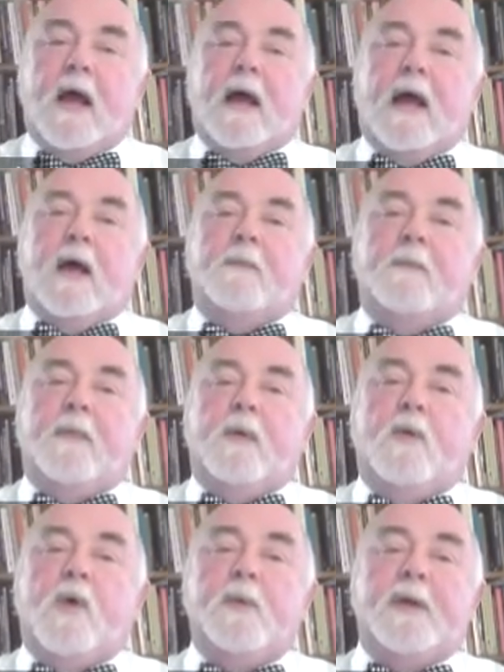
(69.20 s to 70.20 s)
Um,
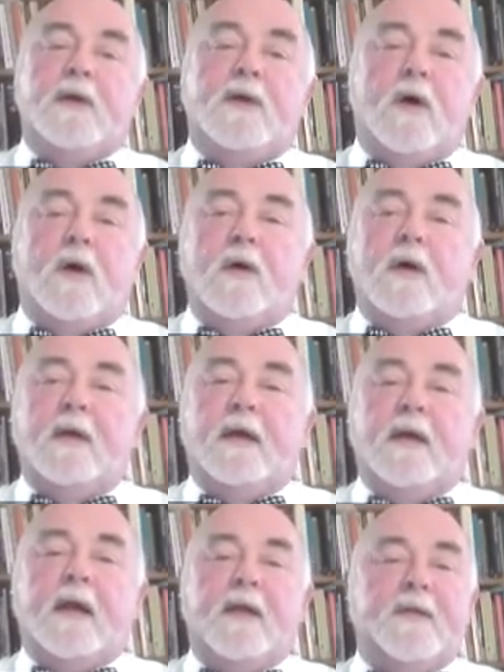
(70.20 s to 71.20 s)
what we could call
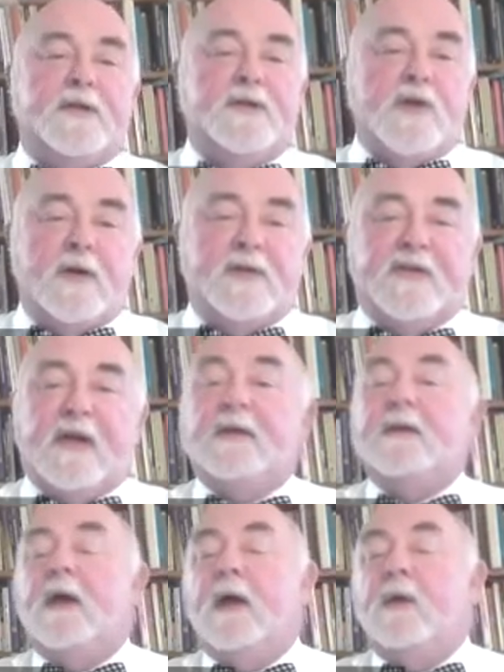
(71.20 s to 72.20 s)
the doxa,
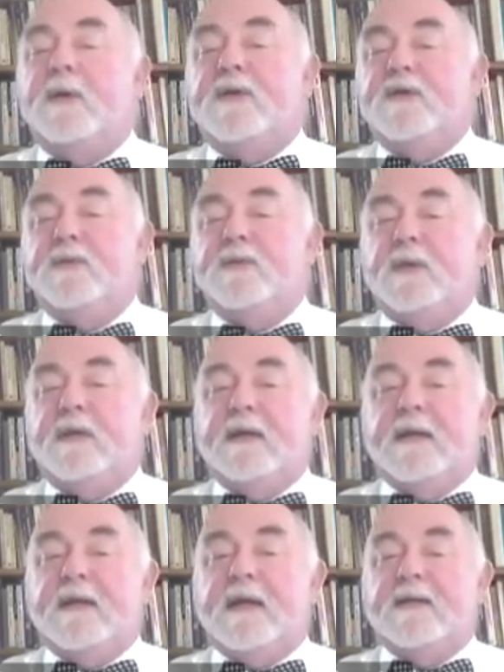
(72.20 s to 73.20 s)
uh, which is really
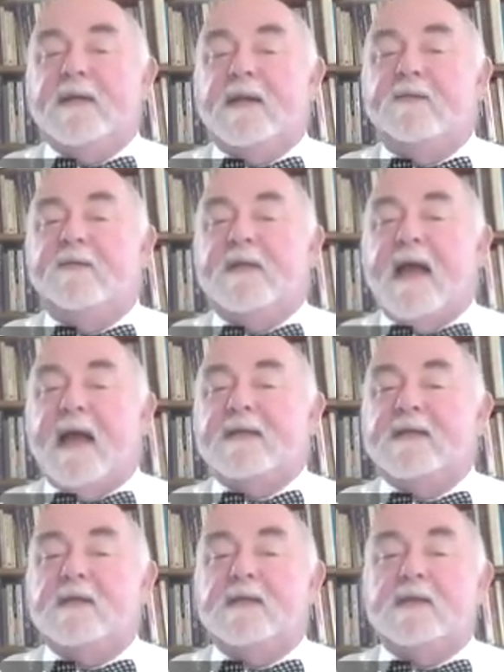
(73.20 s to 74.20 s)
a, a set of
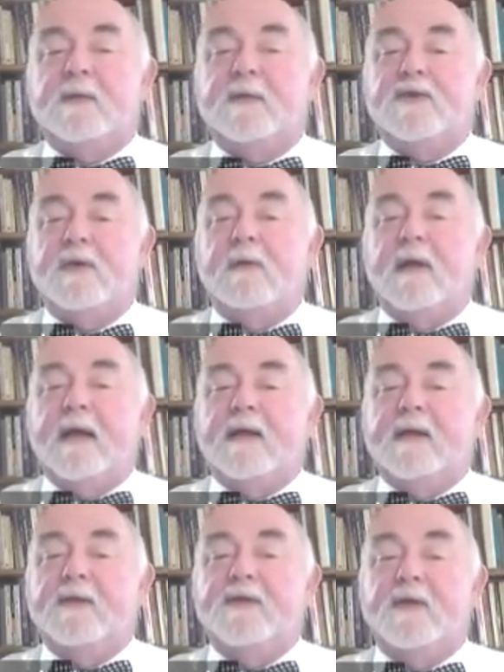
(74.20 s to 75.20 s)
tacit uh, but general
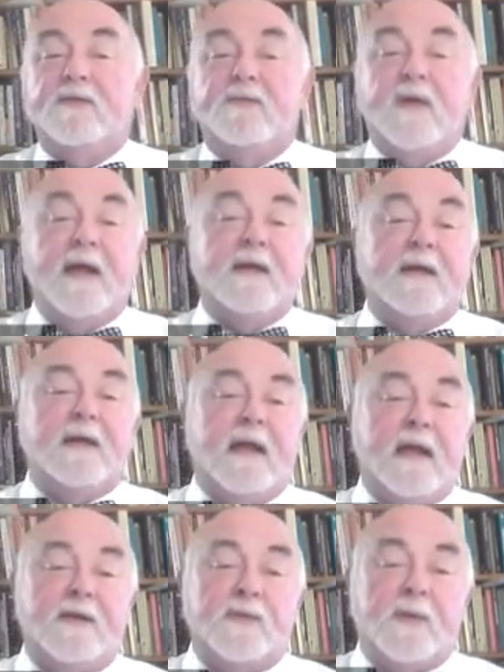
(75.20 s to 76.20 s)
ideas that you find in
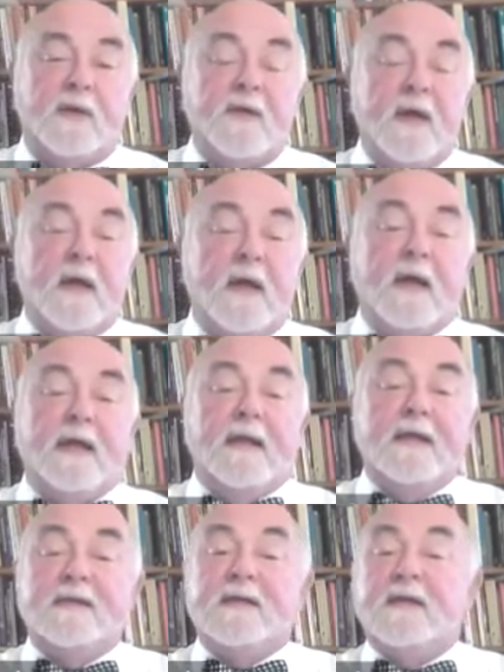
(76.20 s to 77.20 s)
K 12,
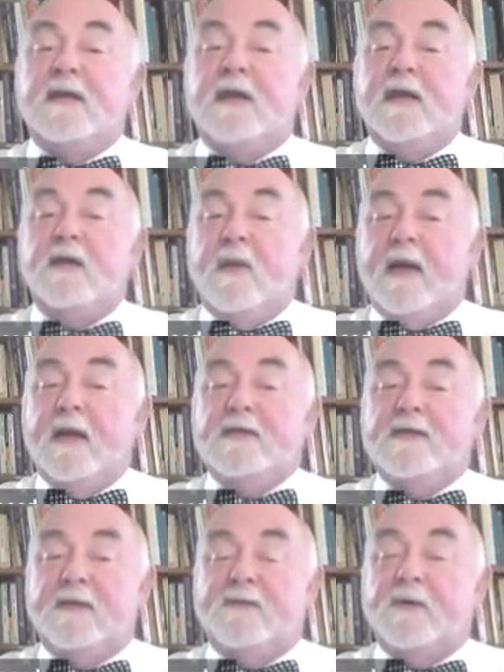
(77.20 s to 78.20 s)
is in key ways
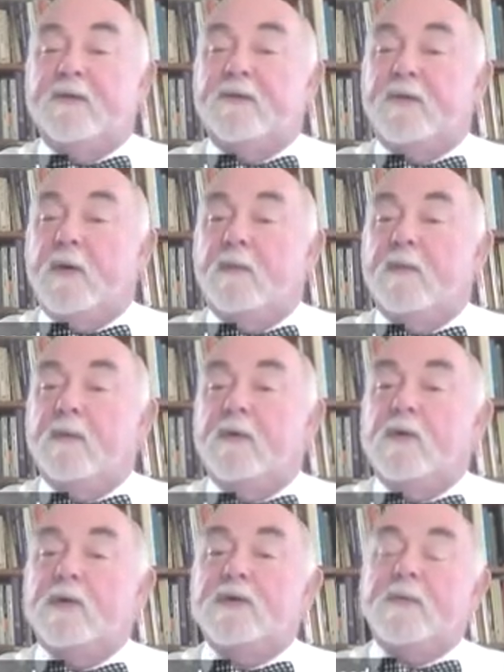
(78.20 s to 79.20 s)
different from the
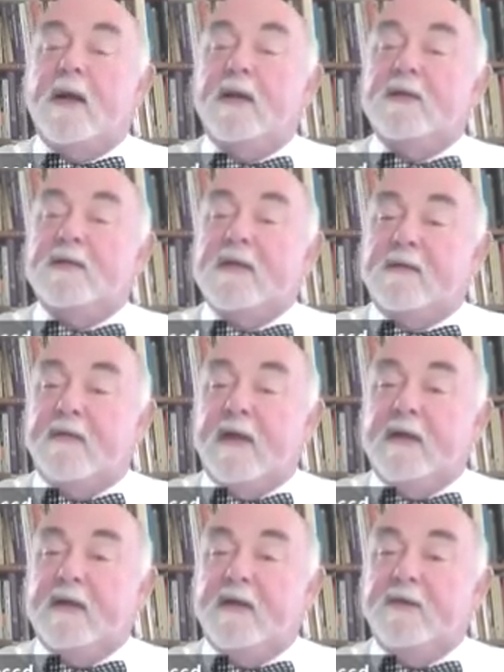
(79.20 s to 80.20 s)
corresponding set of
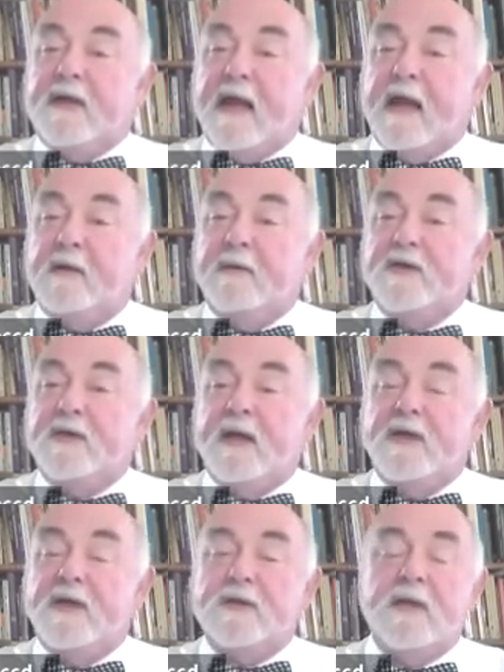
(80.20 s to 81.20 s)
ideas in higher
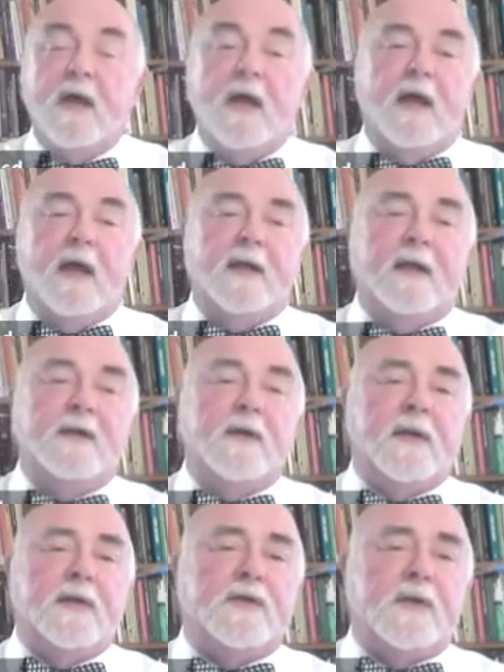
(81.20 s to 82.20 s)
education. Uh, note
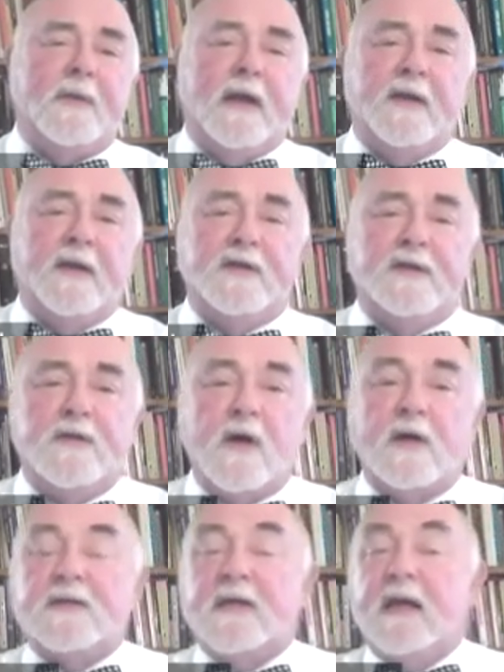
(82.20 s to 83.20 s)
on the terminology
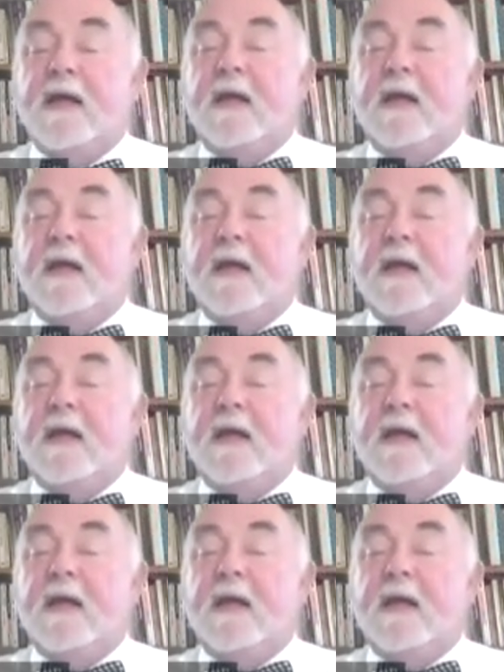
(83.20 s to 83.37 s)
doxa